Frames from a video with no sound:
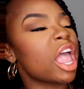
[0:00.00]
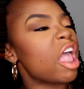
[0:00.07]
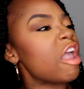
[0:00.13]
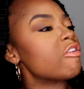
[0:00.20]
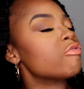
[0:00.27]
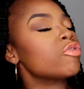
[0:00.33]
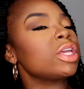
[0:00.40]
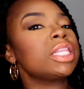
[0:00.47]

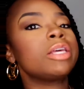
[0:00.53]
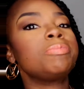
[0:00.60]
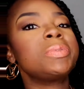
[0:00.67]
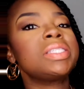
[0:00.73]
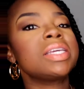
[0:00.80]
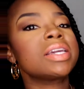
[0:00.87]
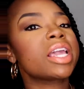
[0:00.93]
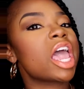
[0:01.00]
every
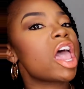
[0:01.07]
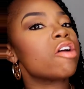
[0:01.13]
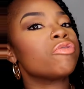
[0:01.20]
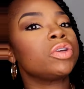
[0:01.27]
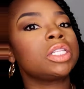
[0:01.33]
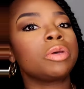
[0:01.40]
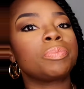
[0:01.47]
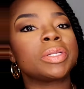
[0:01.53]
lipstick,
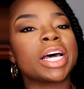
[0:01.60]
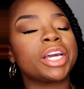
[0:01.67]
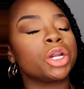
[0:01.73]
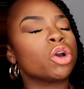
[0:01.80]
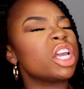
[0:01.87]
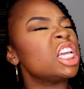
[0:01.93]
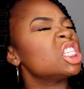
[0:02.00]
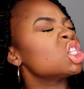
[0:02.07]
every lip
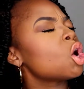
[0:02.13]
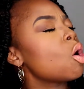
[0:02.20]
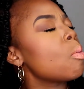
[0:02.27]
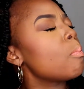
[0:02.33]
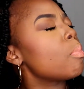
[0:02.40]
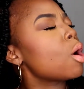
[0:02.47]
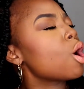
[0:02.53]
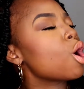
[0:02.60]
liner is
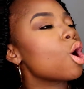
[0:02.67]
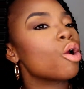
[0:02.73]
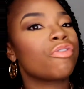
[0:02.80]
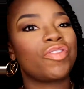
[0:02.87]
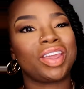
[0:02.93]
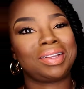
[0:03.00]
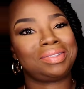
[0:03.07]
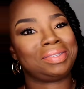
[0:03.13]

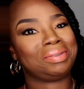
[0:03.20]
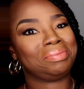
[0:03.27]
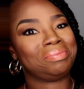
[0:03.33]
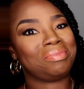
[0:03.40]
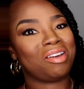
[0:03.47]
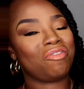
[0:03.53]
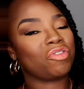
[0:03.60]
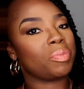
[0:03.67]
perfect
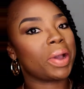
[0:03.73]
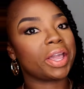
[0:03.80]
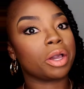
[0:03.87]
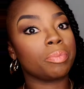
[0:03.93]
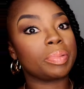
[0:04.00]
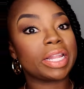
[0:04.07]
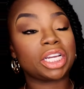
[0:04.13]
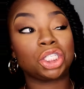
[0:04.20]
for my
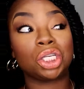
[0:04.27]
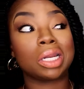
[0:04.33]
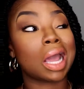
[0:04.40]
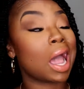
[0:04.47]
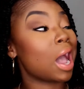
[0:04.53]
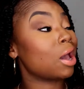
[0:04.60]
complexion.